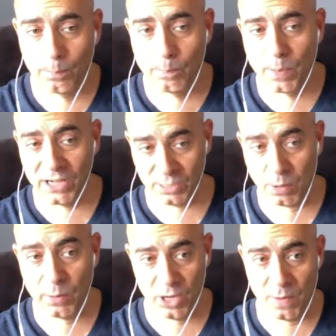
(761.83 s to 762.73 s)
but it's
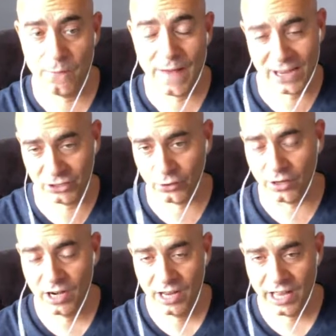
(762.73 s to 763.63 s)
probably going to be
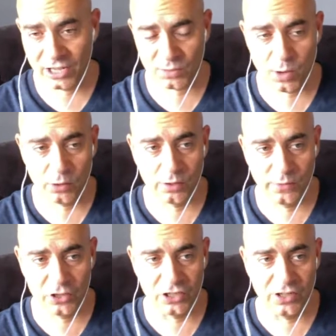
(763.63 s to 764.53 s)
faster at a smaller
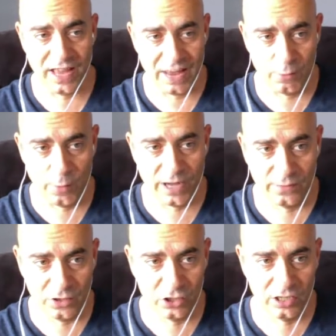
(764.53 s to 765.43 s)
division. In the heavyweight
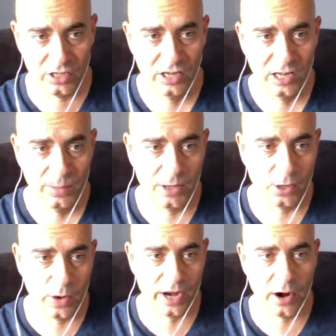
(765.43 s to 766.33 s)
division, I mean,
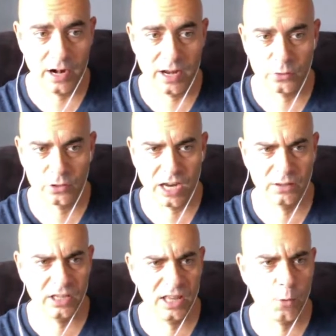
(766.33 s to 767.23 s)
Greg Hardy, those guys,
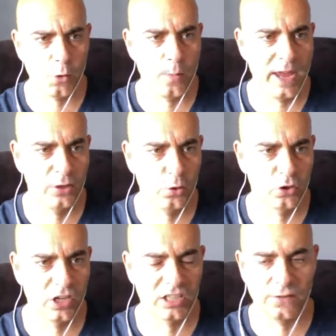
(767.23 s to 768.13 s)
didn't they both make
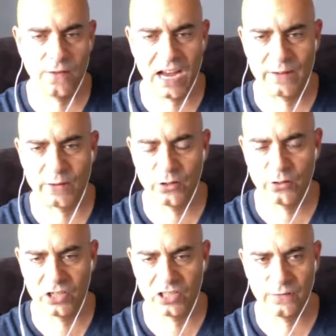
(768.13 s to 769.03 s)
265 or
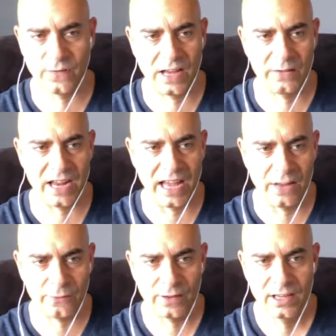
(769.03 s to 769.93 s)
265 and a
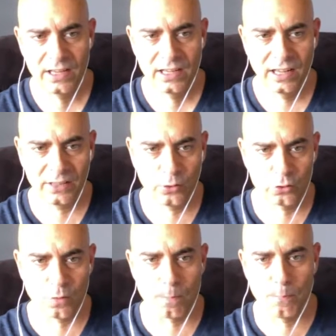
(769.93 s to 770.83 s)
half? Like,
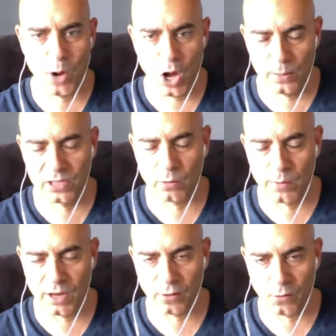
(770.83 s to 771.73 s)
those are bombs that were
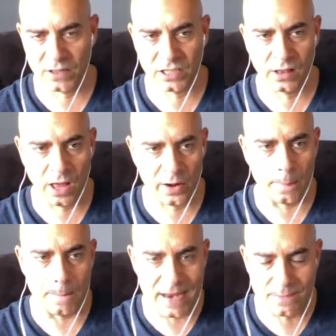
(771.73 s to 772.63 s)
being thrown. That's a lot
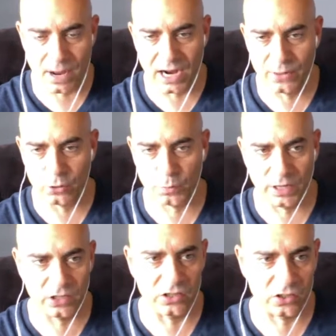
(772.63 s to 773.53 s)
of meat behind those
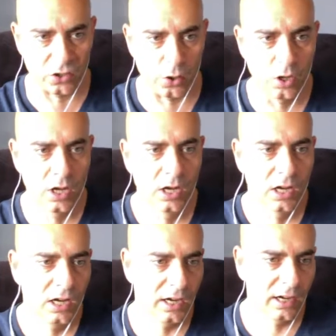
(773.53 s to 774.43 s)
punches. So
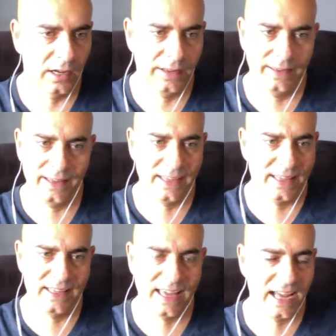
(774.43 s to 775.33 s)

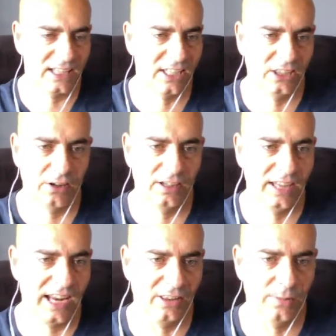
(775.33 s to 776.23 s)
you can't sit there and
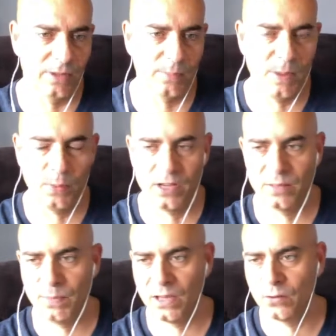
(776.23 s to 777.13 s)
take them. Then people can be,